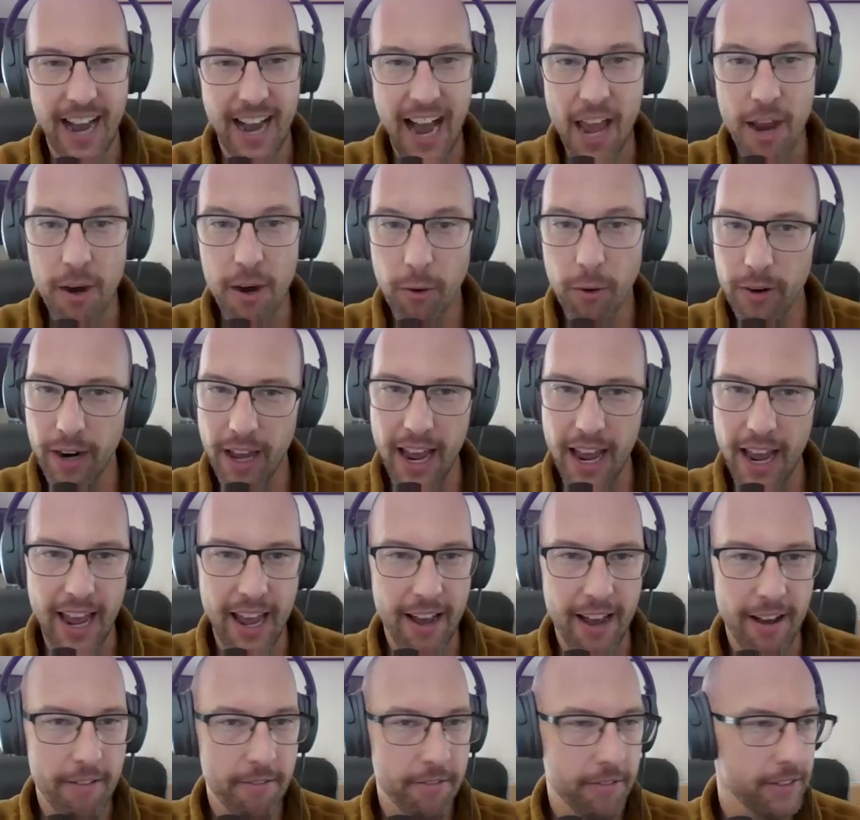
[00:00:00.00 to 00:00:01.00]
I don't
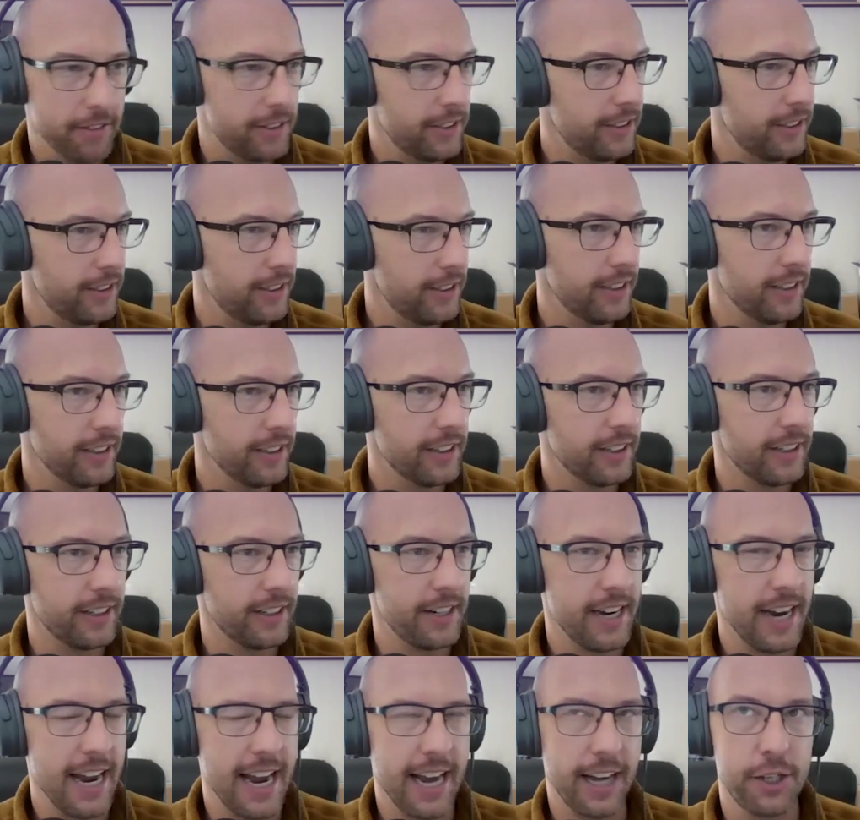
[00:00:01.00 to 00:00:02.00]
have a
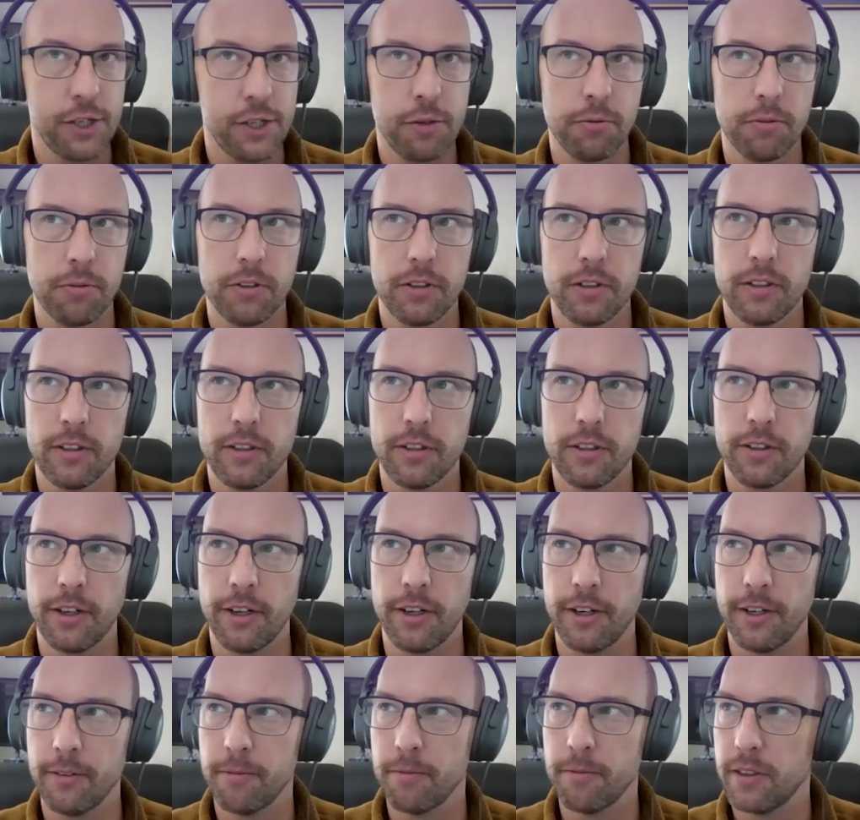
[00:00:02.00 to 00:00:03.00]
natural
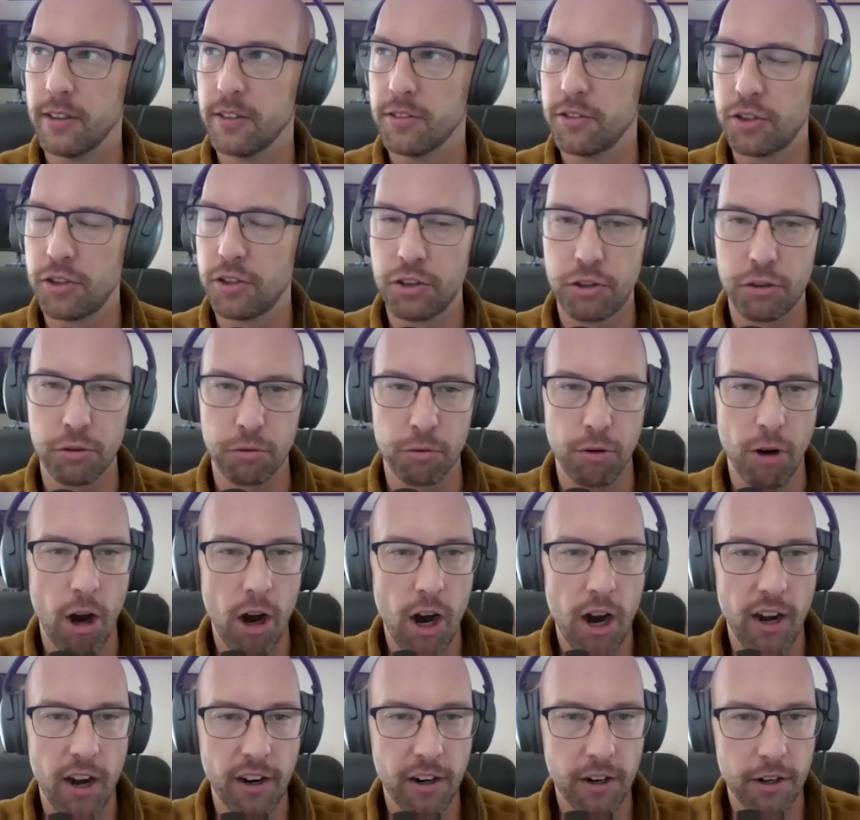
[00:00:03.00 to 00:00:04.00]
or
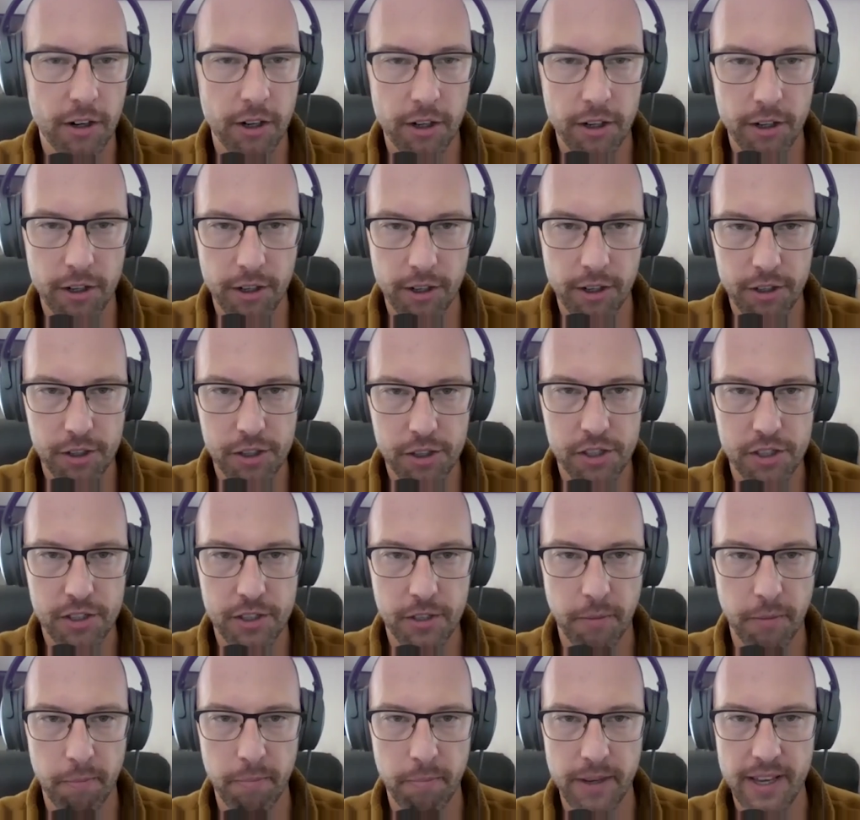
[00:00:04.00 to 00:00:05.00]
strong urge
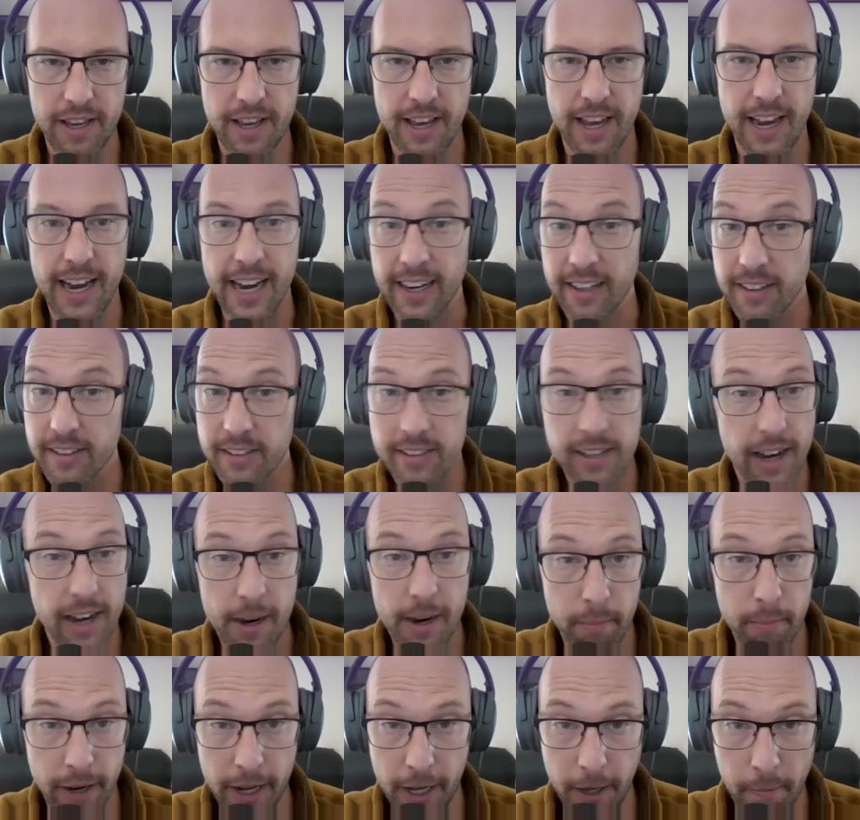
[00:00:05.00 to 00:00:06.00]
to be anti
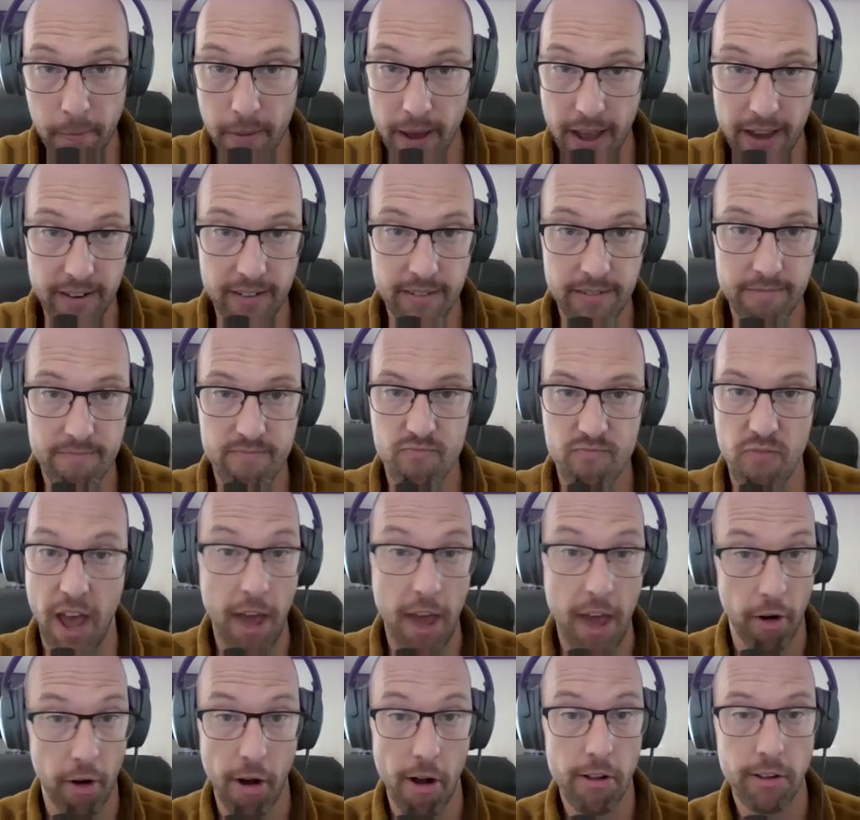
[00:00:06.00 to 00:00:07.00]
Mike Pettin
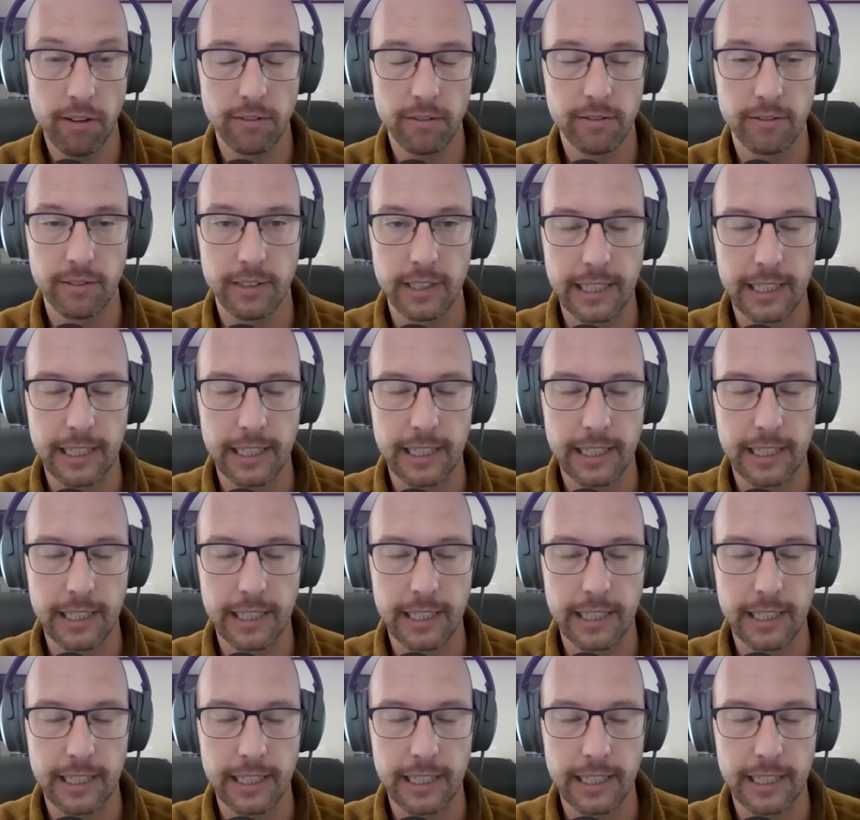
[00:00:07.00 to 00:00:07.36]
at all.